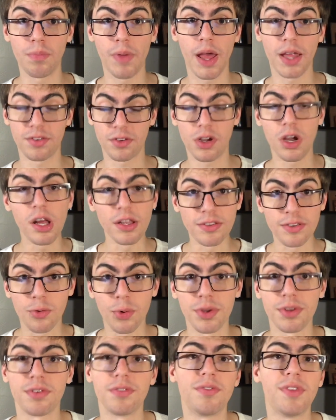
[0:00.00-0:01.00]
as a
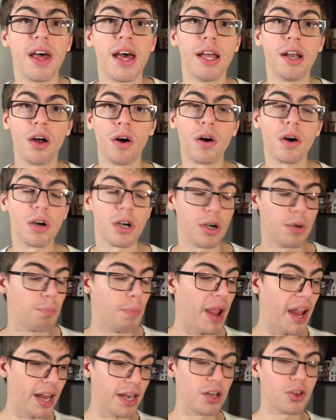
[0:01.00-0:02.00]
consequence of that, are
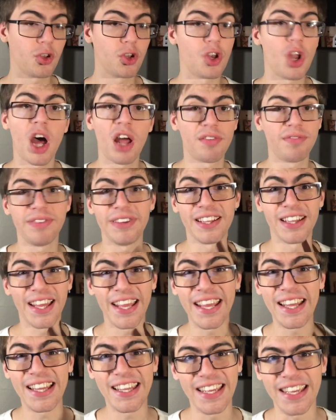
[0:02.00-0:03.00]
made to not feel
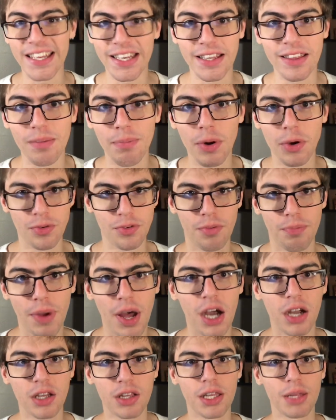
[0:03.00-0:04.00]
alien in the
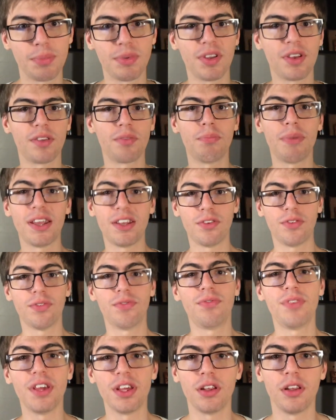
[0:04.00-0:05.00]
post-apocalypse. It is made to
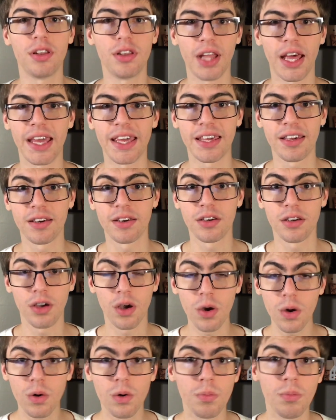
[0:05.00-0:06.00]
feel like
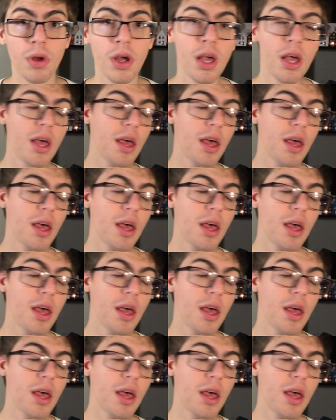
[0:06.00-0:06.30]
home.